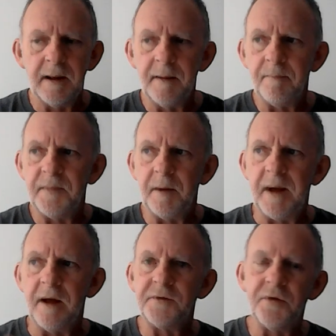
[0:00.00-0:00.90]

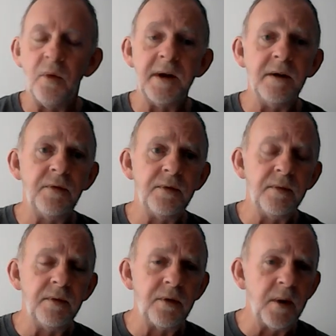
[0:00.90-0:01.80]
About
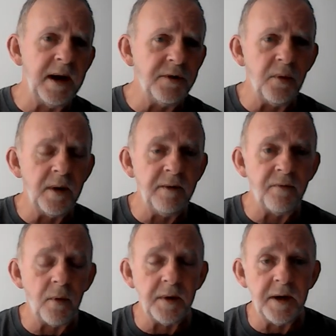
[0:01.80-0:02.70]
23,
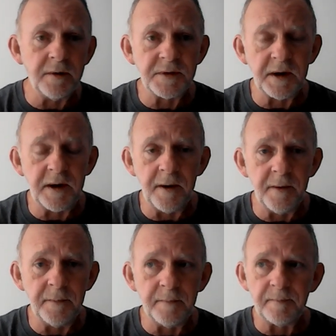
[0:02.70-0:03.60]
24 years ago,